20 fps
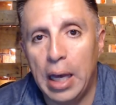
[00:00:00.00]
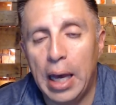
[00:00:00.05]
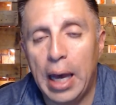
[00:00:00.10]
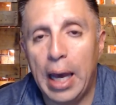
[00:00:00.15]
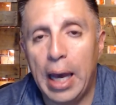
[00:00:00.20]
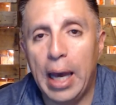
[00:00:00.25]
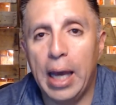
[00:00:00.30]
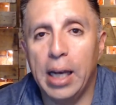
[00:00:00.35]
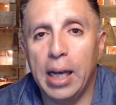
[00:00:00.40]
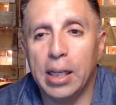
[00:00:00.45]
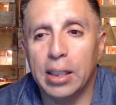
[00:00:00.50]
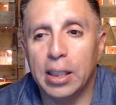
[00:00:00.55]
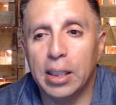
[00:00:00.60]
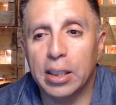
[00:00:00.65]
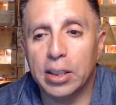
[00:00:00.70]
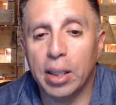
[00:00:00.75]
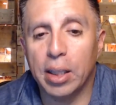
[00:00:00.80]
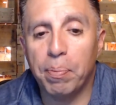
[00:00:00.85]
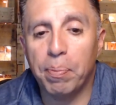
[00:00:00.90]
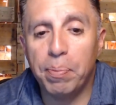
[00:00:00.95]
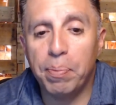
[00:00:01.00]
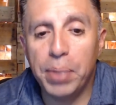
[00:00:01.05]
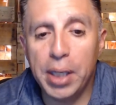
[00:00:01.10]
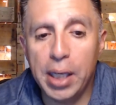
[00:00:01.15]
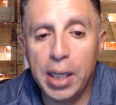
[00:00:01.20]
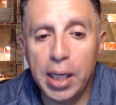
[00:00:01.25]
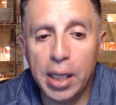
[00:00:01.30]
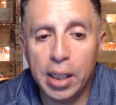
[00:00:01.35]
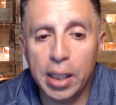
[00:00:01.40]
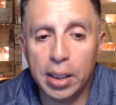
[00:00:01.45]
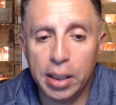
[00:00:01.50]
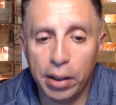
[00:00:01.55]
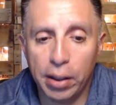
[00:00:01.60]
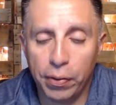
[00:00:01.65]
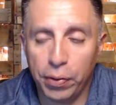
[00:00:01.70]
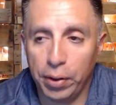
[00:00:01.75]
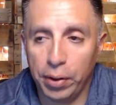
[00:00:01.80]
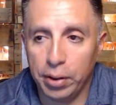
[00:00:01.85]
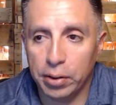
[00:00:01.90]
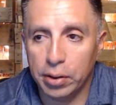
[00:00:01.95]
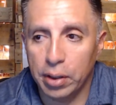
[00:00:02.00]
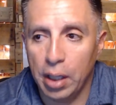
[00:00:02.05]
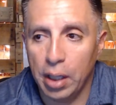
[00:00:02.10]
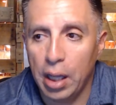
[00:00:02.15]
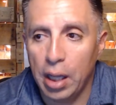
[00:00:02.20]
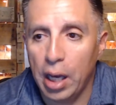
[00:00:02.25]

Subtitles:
And there's a big difference.